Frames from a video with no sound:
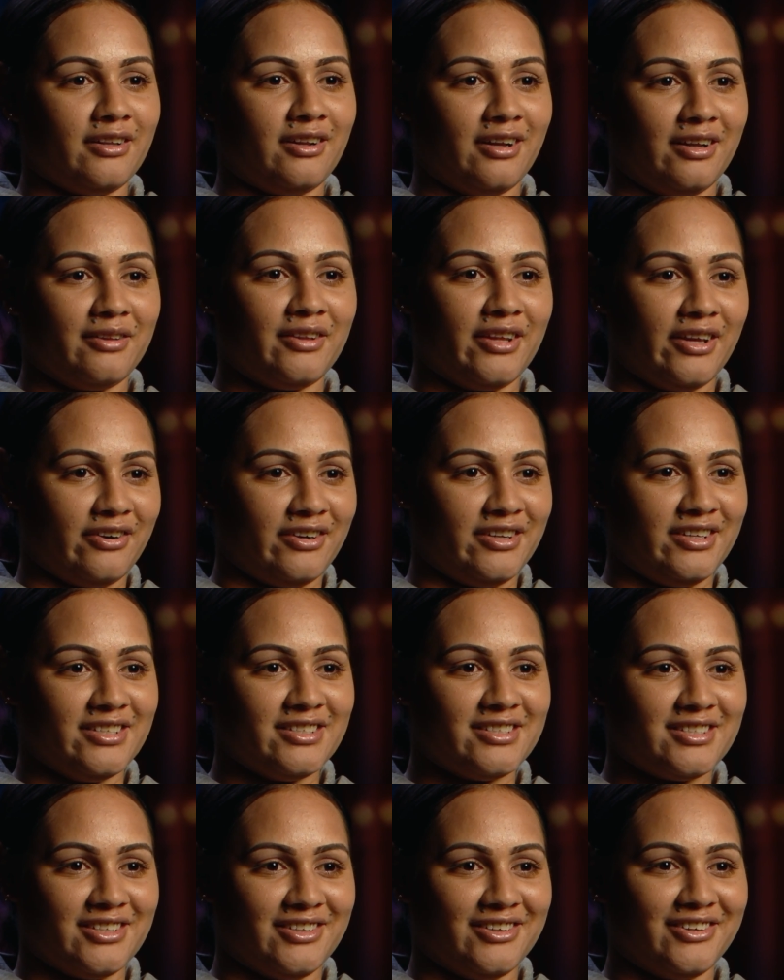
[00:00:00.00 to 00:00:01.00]
like, there he
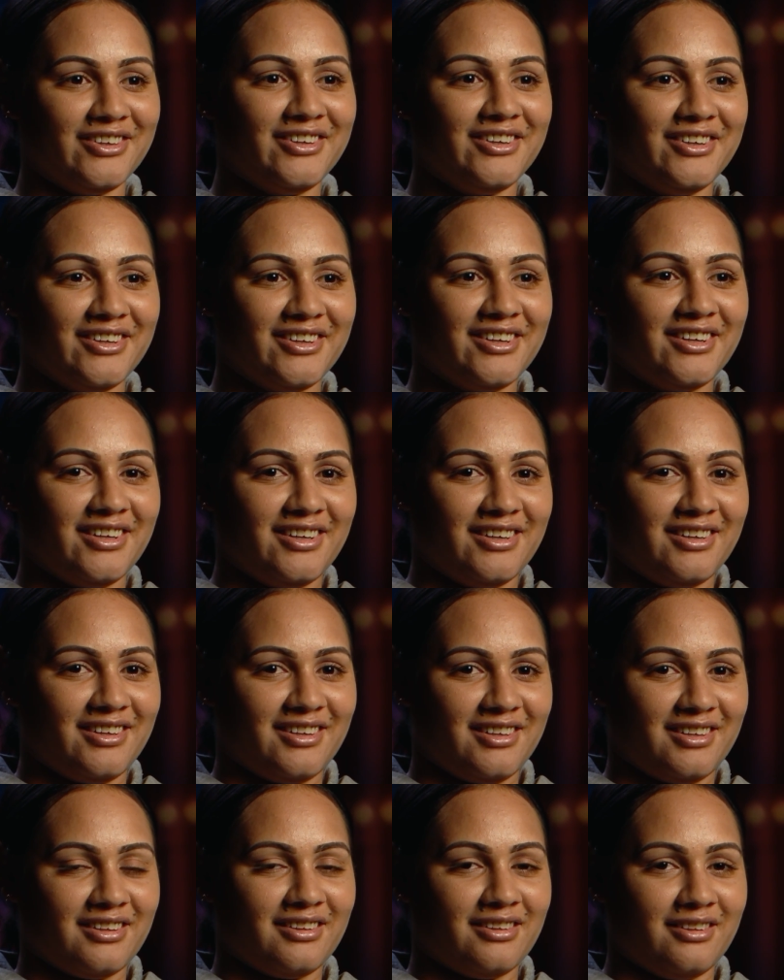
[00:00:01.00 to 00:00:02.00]
is, you know.
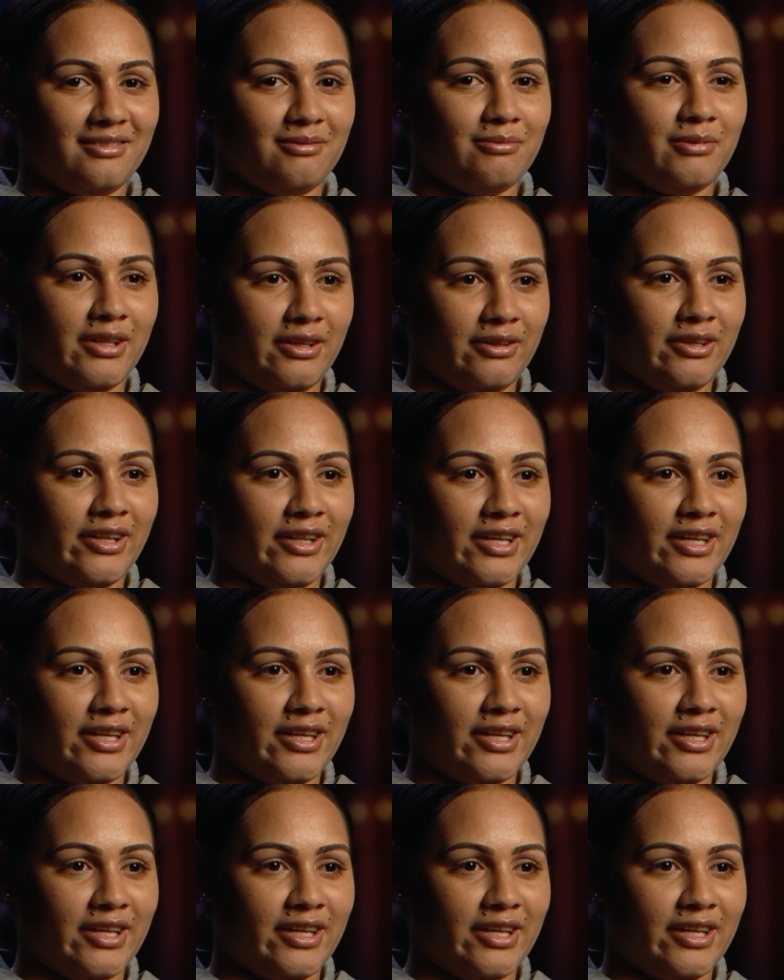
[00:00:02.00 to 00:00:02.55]
Yeah,